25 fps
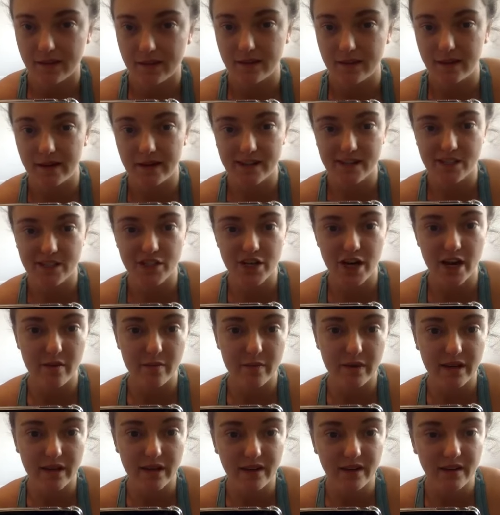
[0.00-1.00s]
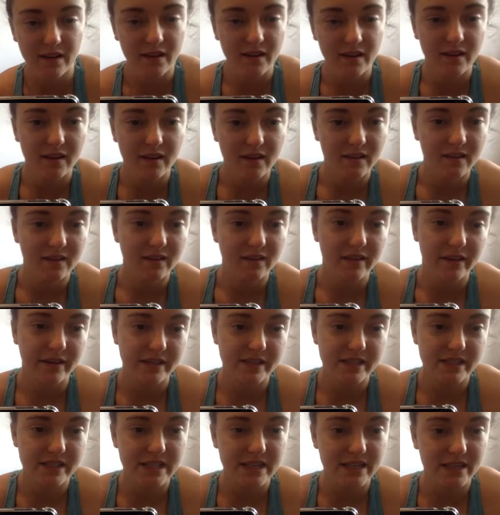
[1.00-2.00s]
Nice, Jamie.
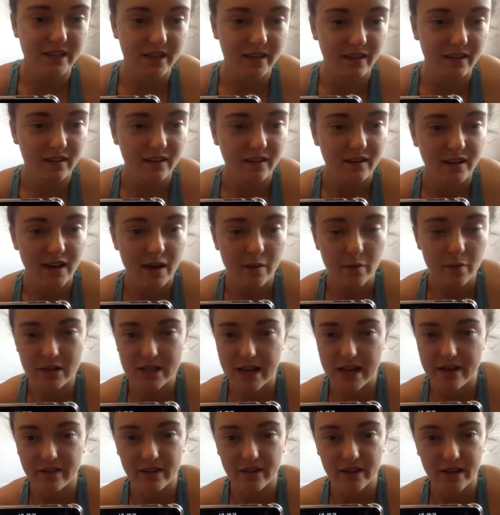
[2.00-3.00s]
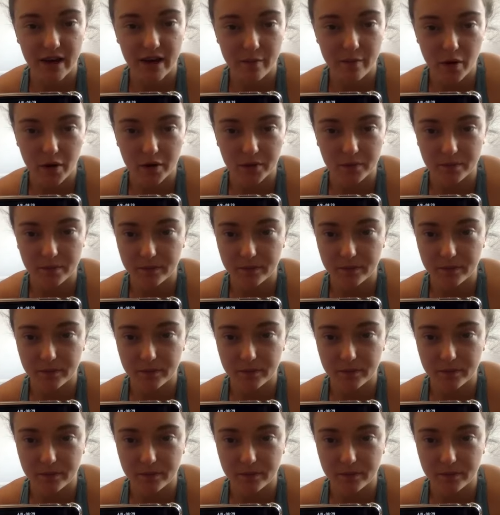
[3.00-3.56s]
Nice, Nina. Come on, David. Come on.